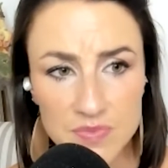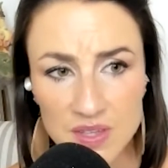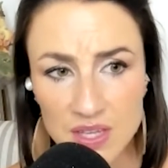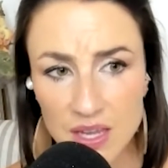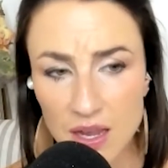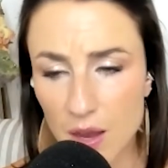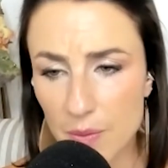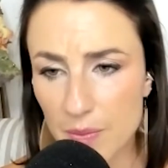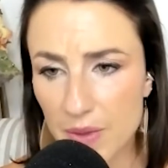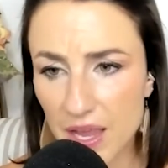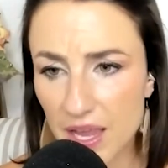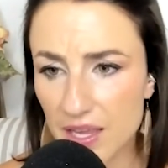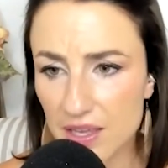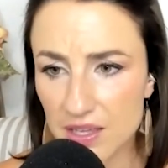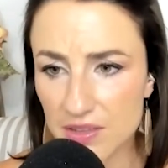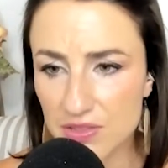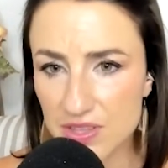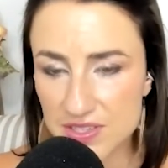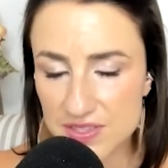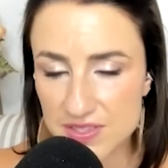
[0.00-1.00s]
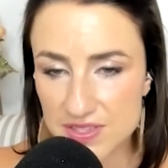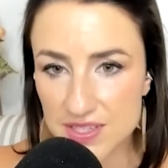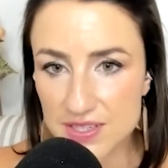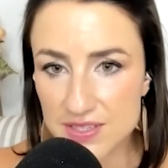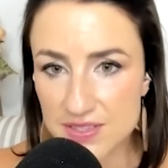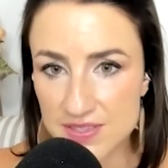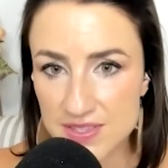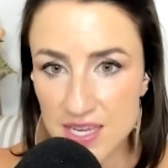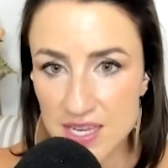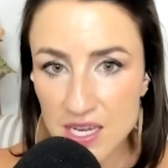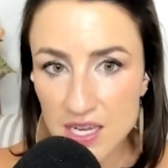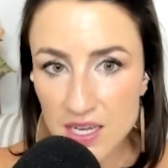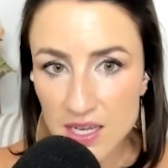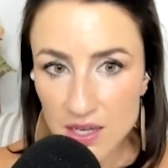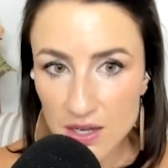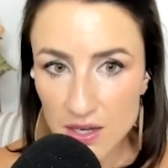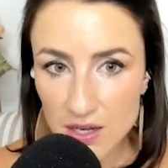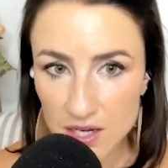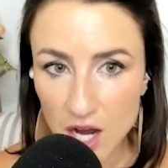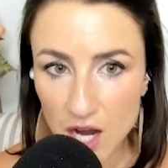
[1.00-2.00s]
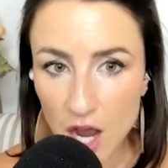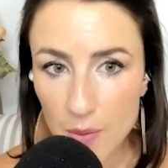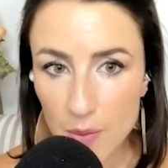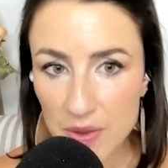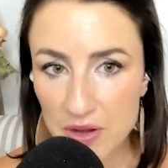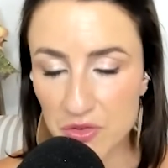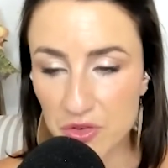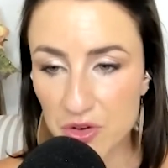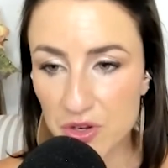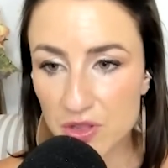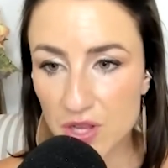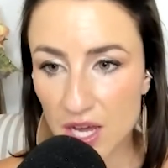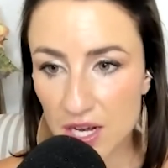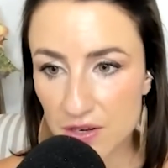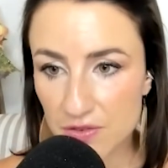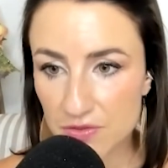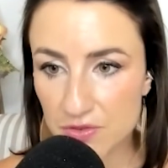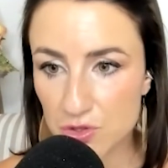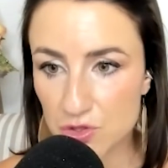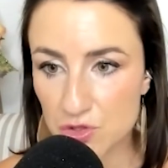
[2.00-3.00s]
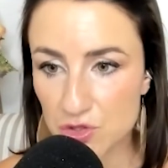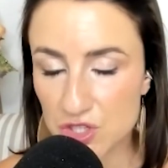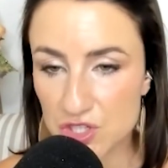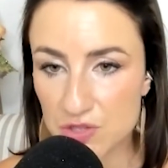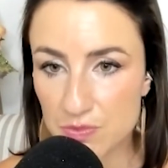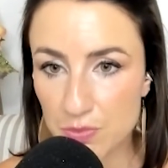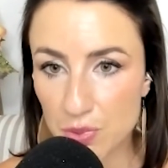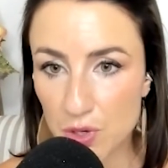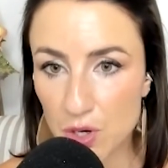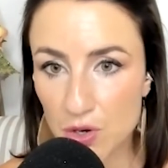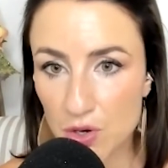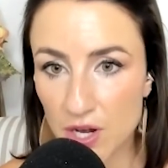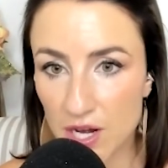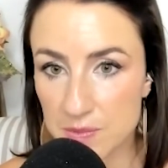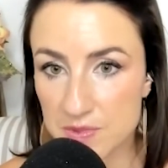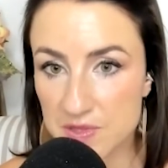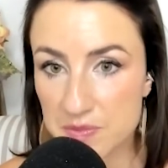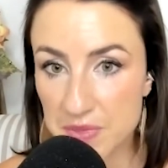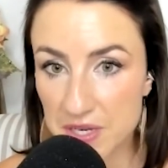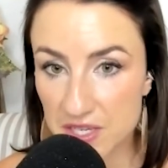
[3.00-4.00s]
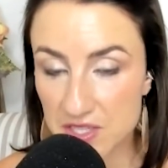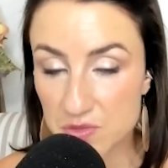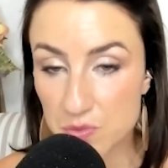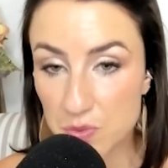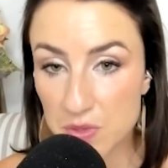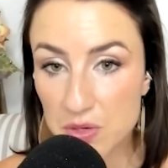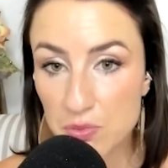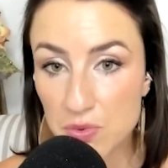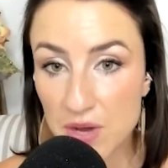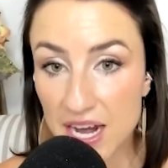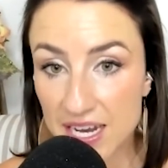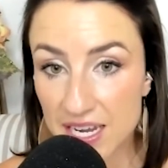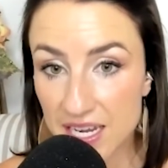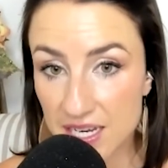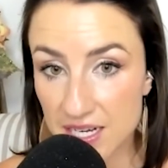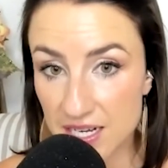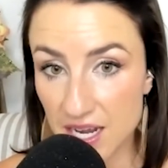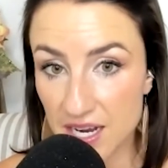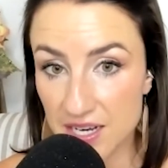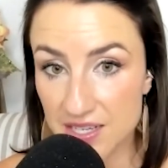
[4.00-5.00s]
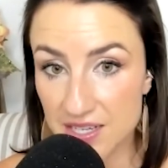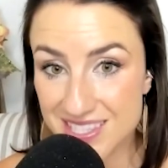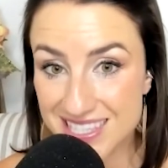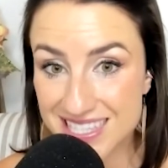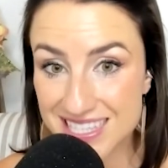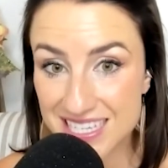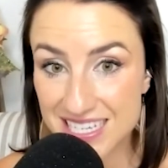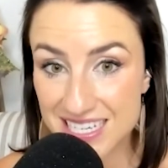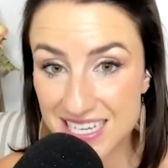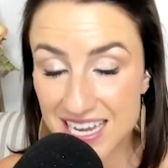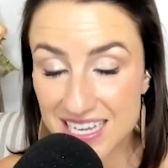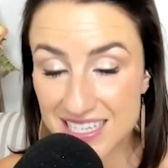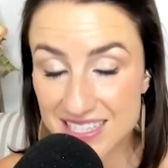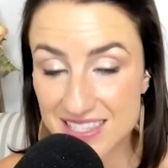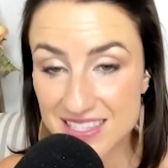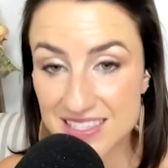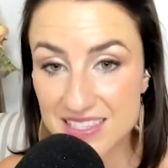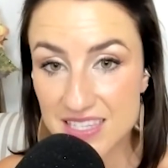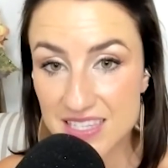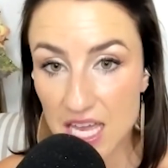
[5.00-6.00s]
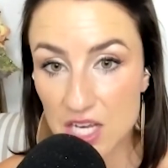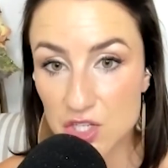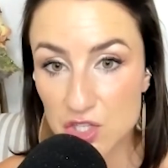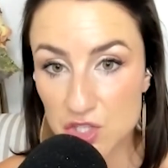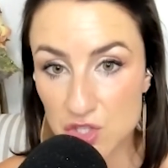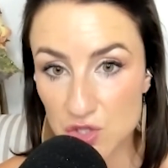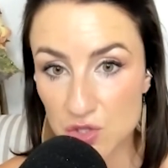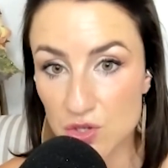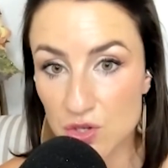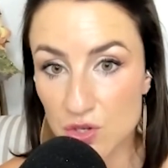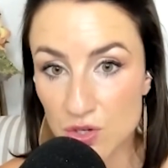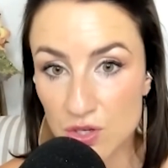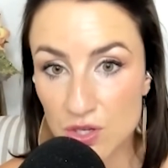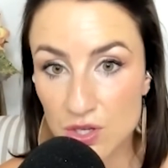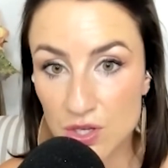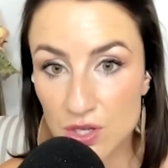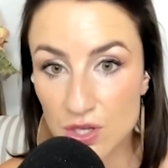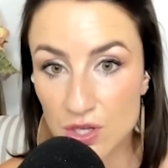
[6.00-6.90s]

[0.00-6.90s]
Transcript: Um, eh, this is common for a lot of nutrition programs because we recognize the essential